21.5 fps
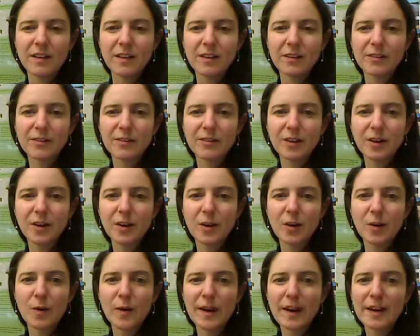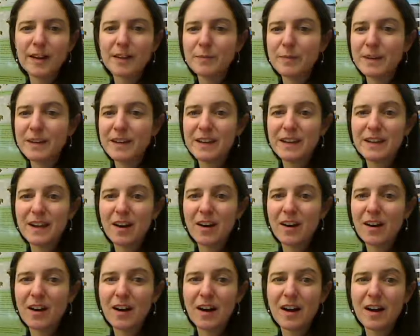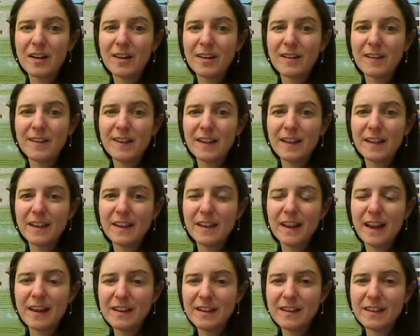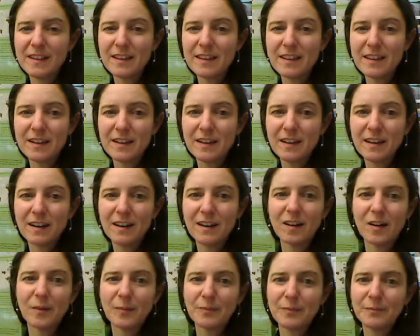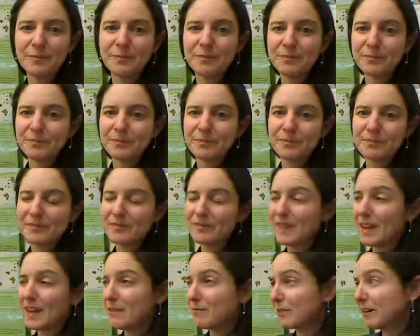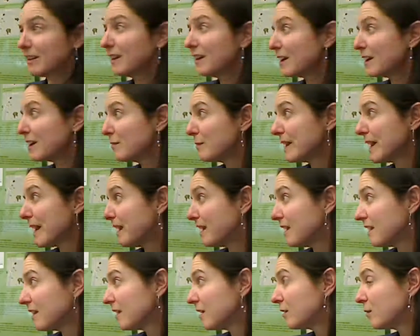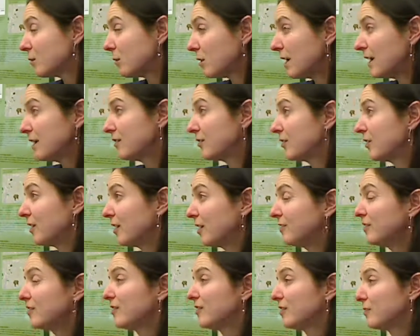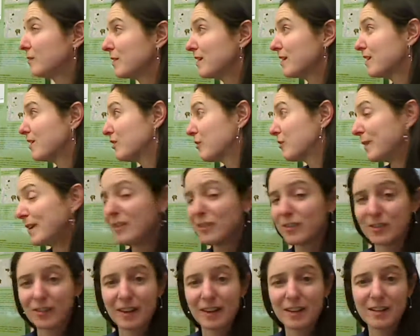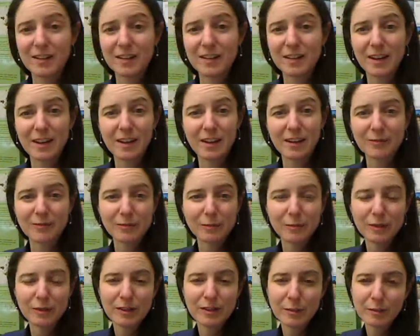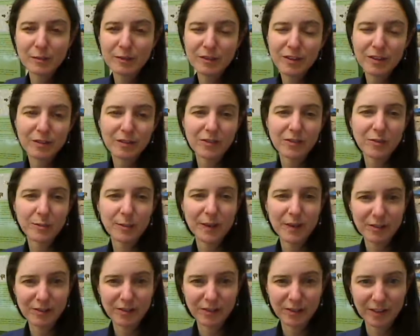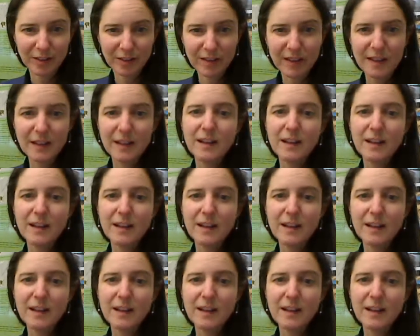So it can be on anything. Really, it can be anything you want as long as it's something that's spatial, anything that can be represented spatially.